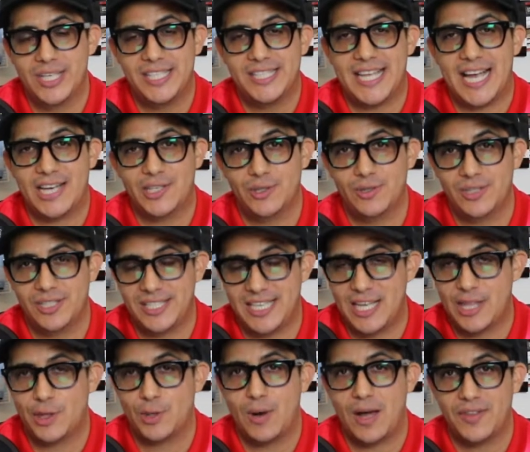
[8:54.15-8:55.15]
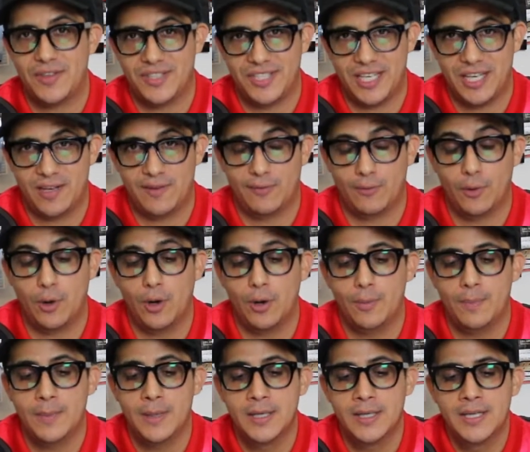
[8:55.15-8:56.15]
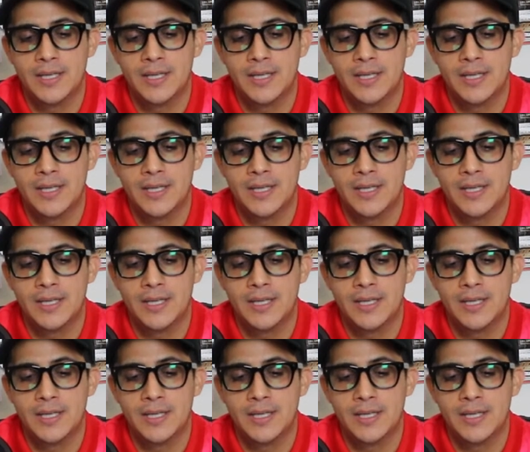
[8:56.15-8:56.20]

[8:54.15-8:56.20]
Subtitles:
statues seen throughout the city of Rome.